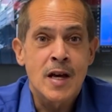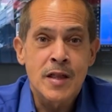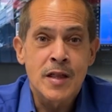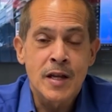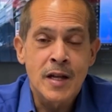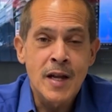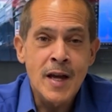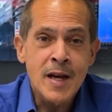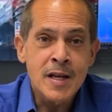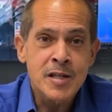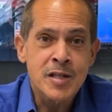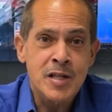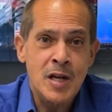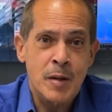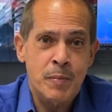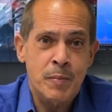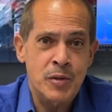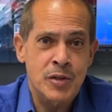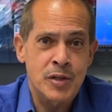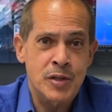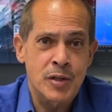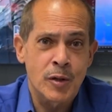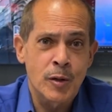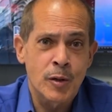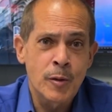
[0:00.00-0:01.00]
the next
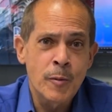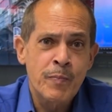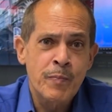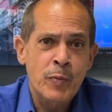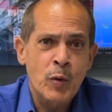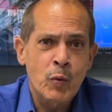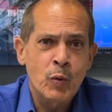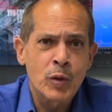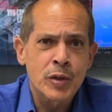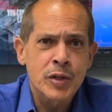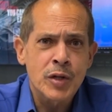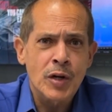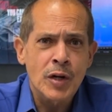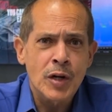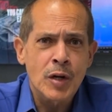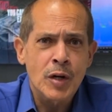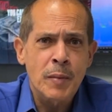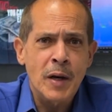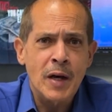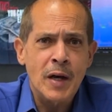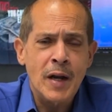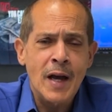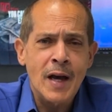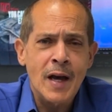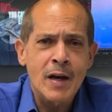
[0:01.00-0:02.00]
episode, we'll talk
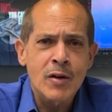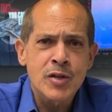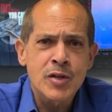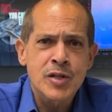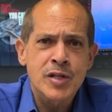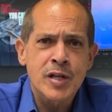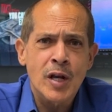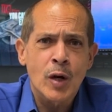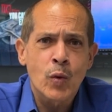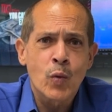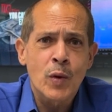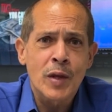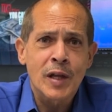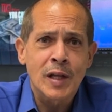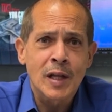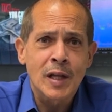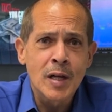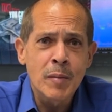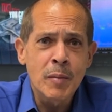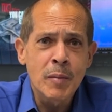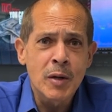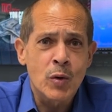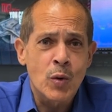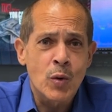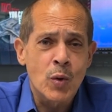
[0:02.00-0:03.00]
about how to sell with
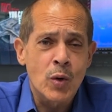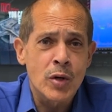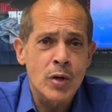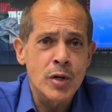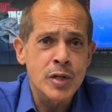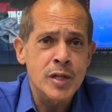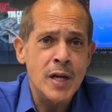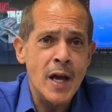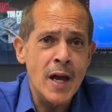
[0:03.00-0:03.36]
limit orders,